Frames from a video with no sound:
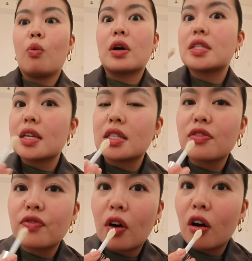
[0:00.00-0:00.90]
once it's
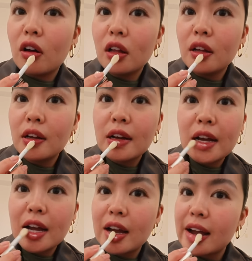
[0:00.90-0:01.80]
fall.
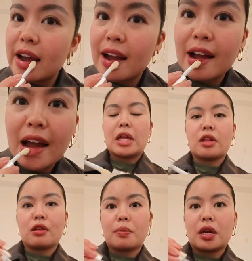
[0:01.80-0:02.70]
And
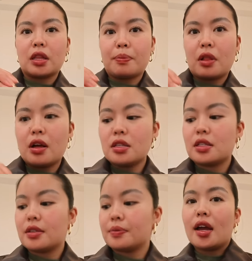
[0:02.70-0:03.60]
a little bit of lip
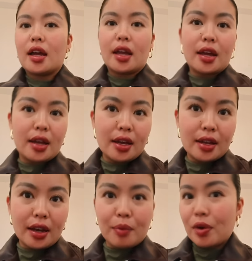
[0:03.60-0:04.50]
gloss.
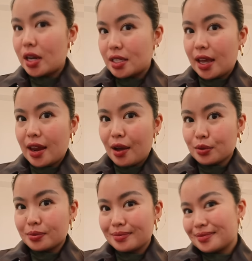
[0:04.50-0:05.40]
And I'm ready to head out.